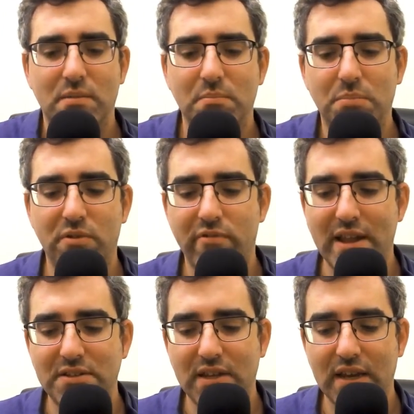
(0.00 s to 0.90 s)
but
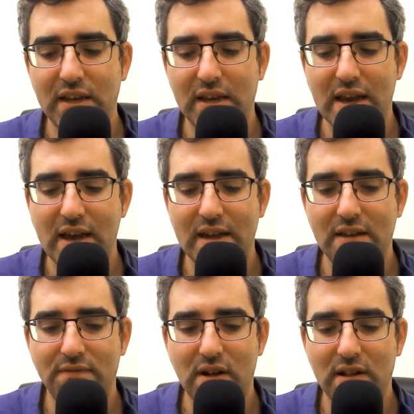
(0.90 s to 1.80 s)
renting
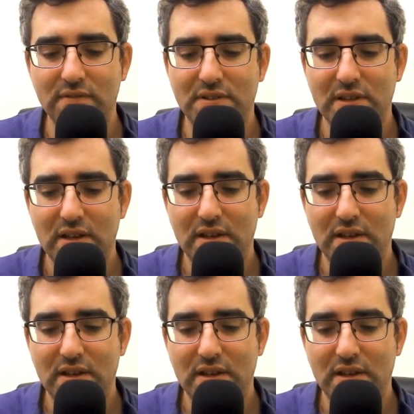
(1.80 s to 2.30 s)
involves,